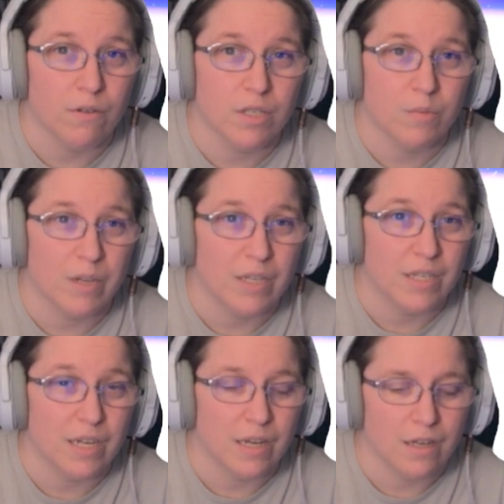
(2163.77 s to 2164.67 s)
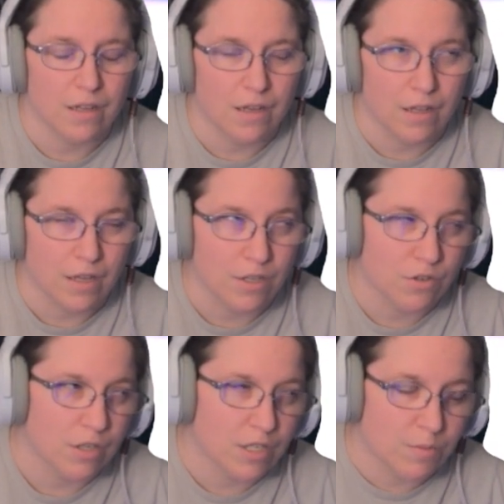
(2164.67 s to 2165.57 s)
to maintain cleanly,
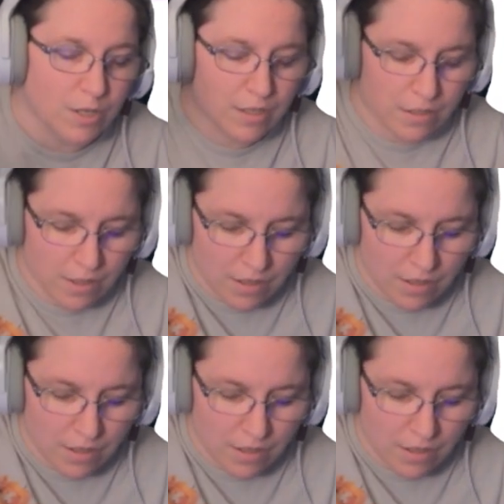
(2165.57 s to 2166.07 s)
trust me.